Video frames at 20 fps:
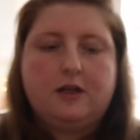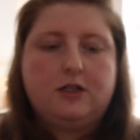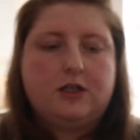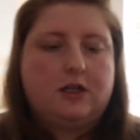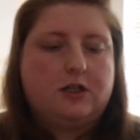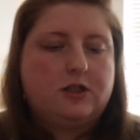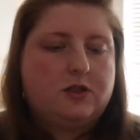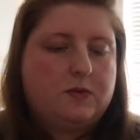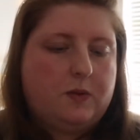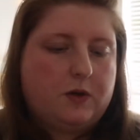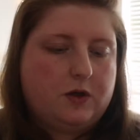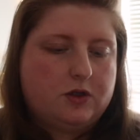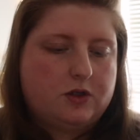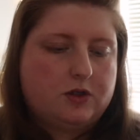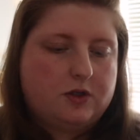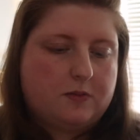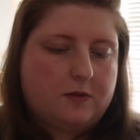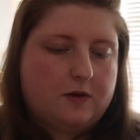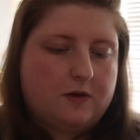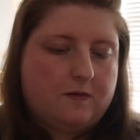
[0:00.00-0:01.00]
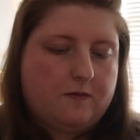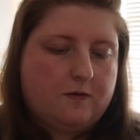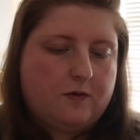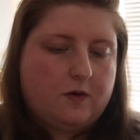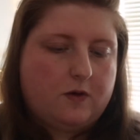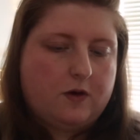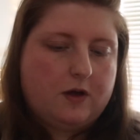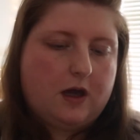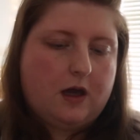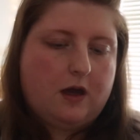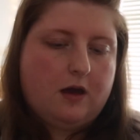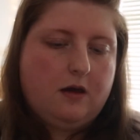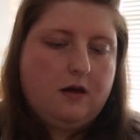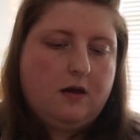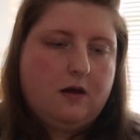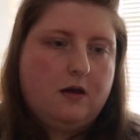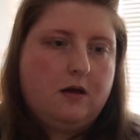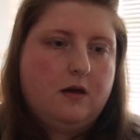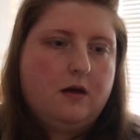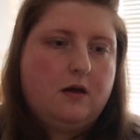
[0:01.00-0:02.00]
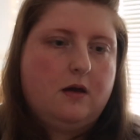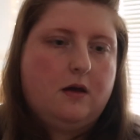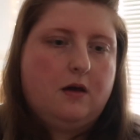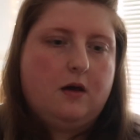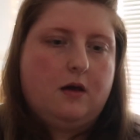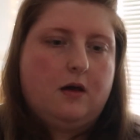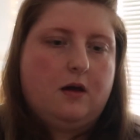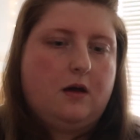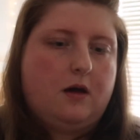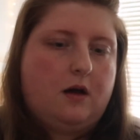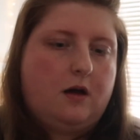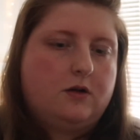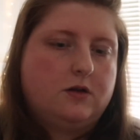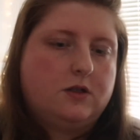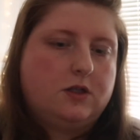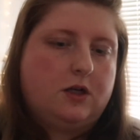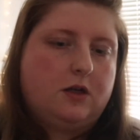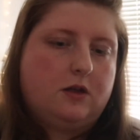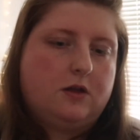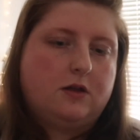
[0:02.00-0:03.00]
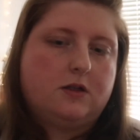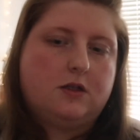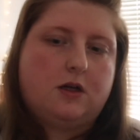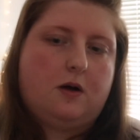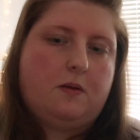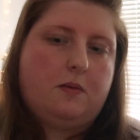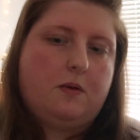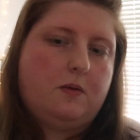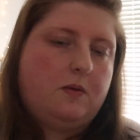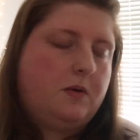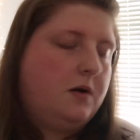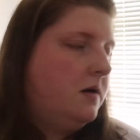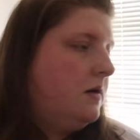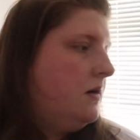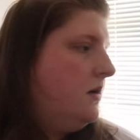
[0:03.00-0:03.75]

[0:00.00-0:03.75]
Shall I swatch some of them for you? I'll show you the topper one.